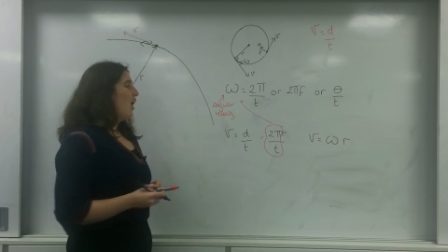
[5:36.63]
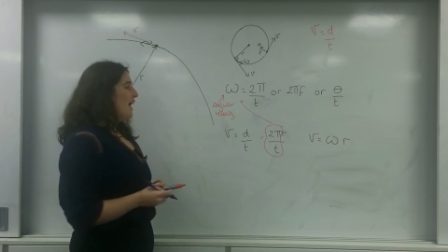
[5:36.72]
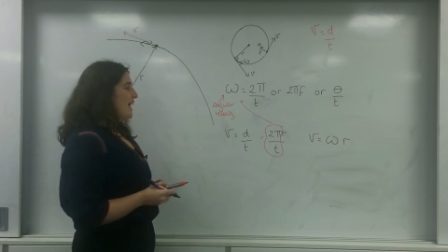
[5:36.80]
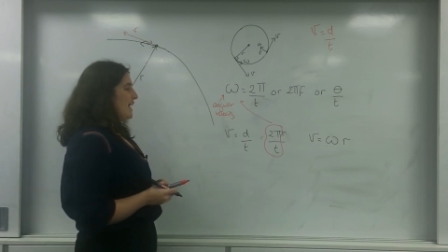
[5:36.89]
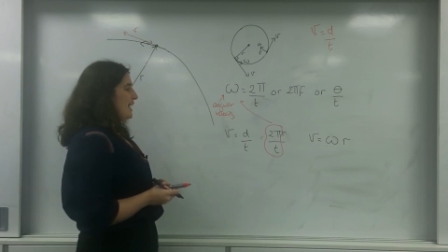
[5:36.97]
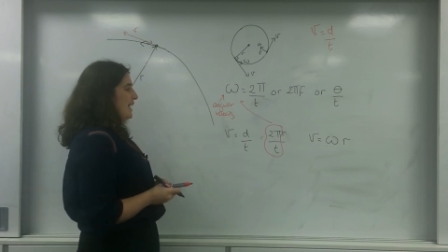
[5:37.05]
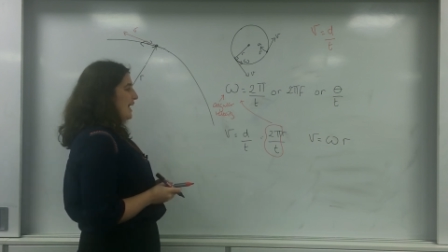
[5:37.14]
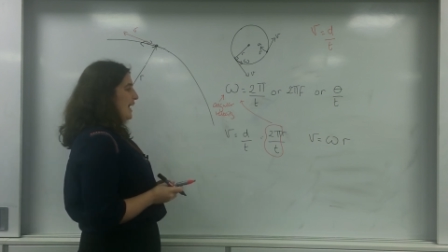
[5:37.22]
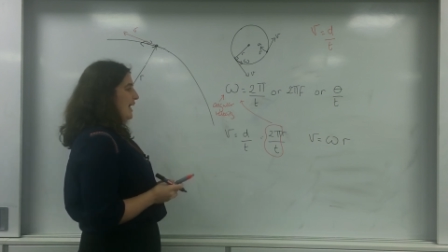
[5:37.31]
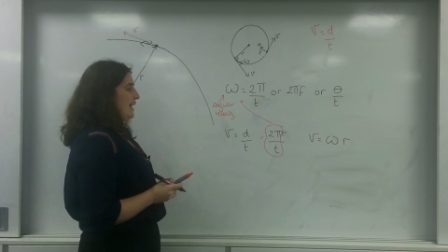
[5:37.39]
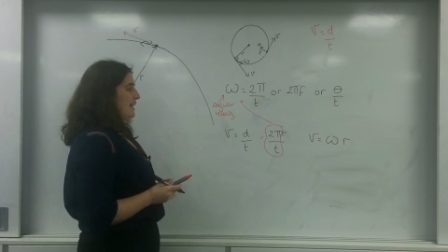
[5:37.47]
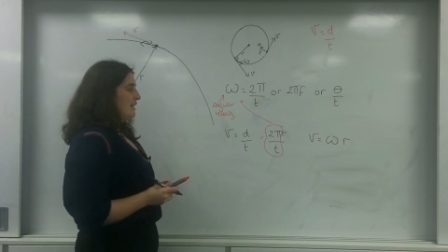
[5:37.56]
I
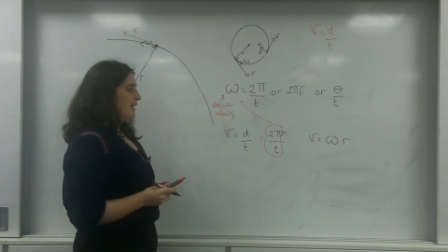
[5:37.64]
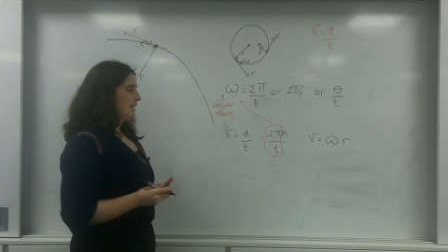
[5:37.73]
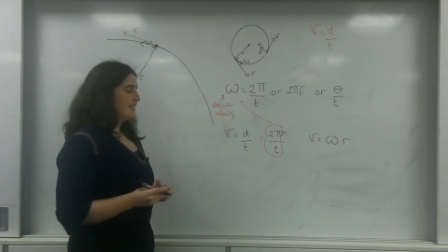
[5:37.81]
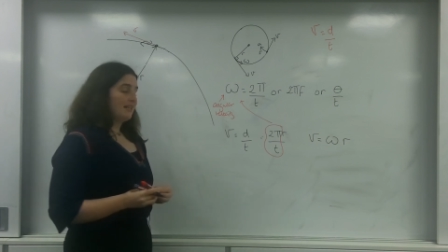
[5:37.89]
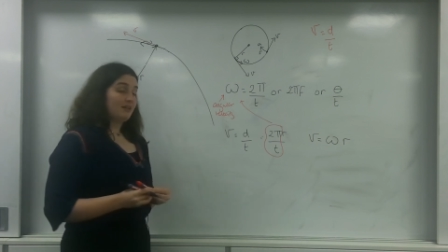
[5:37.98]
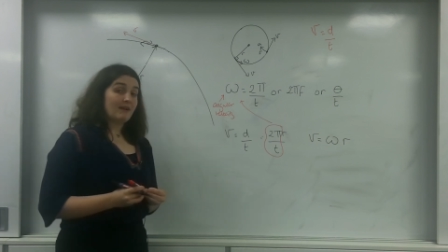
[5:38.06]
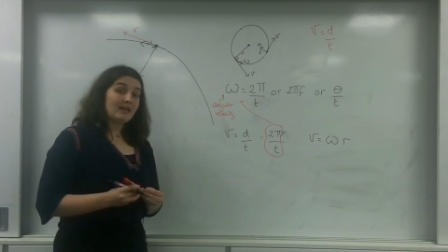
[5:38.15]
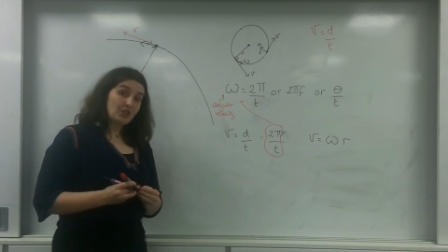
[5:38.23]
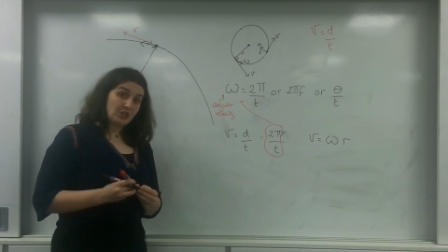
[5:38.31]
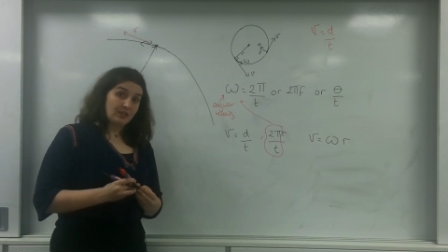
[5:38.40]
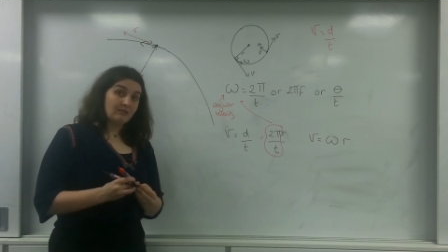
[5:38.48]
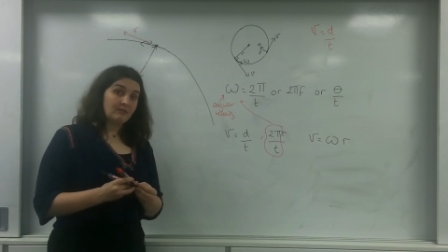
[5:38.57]
can
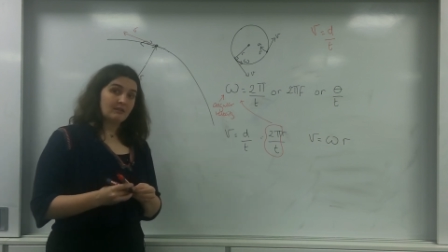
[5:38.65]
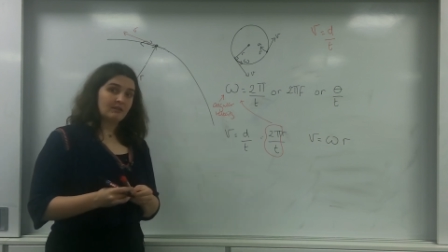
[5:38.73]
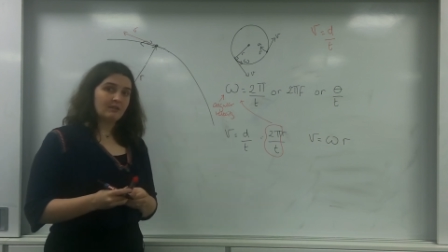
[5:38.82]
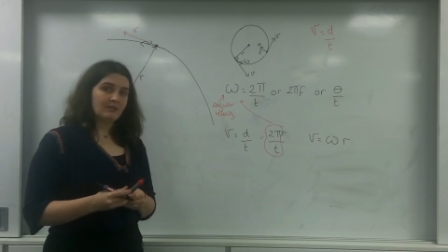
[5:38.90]
acceleration.